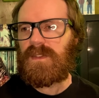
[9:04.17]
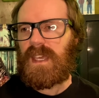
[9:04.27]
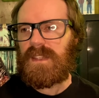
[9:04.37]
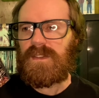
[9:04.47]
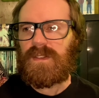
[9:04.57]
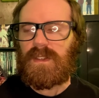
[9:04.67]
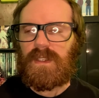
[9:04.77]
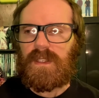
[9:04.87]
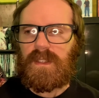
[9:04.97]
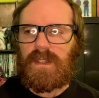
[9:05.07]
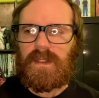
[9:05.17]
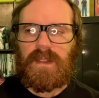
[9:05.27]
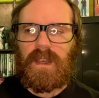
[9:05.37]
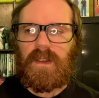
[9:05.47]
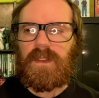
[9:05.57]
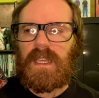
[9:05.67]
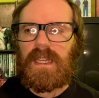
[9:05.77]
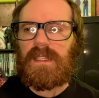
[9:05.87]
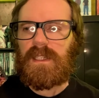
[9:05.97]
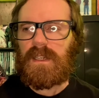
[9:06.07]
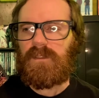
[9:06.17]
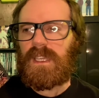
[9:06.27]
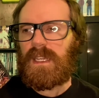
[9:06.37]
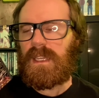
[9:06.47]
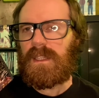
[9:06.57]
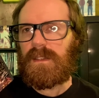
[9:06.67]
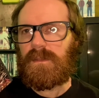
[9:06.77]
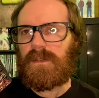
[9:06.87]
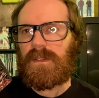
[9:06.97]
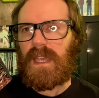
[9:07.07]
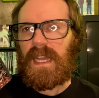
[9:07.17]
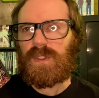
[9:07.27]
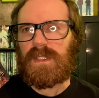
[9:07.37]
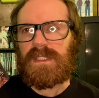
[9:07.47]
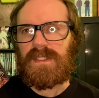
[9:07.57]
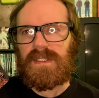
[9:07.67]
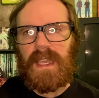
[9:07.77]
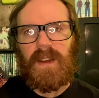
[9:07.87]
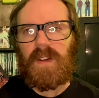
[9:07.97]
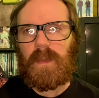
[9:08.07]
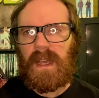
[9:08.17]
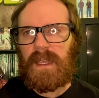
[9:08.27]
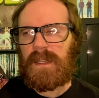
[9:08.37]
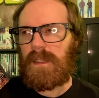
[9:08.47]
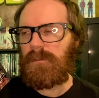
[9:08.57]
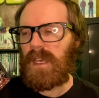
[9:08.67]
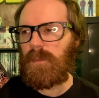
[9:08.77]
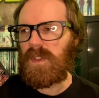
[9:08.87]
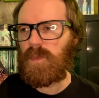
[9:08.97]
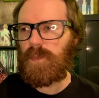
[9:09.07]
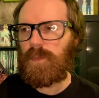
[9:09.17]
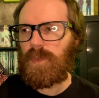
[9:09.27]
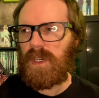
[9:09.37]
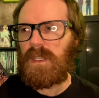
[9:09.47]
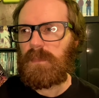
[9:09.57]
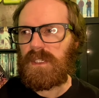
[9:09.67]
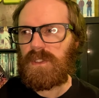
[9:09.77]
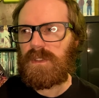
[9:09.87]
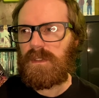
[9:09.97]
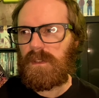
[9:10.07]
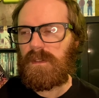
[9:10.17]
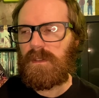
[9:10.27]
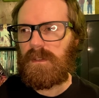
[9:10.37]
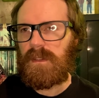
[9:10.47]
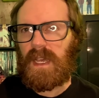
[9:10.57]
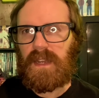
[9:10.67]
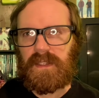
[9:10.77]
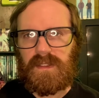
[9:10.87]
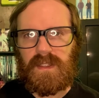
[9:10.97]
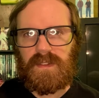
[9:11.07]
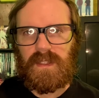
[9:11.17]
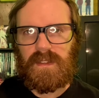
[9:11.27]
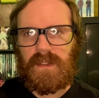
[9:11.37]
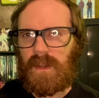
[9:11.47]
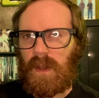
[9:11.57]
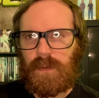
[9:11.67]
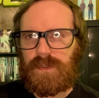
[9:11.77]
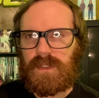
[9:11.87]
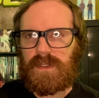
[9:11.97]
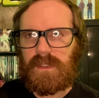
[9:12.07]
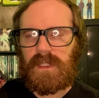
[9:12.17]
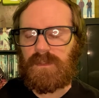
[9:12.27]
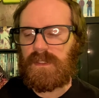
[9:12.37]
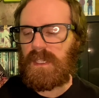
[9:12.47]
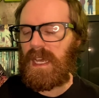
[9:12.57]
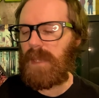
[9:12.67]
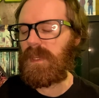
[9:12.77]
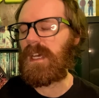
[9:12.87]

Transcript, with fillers: that uh, the idea of getting actually scared by any of them is pretty much non-existent. You know, it was just a different time, and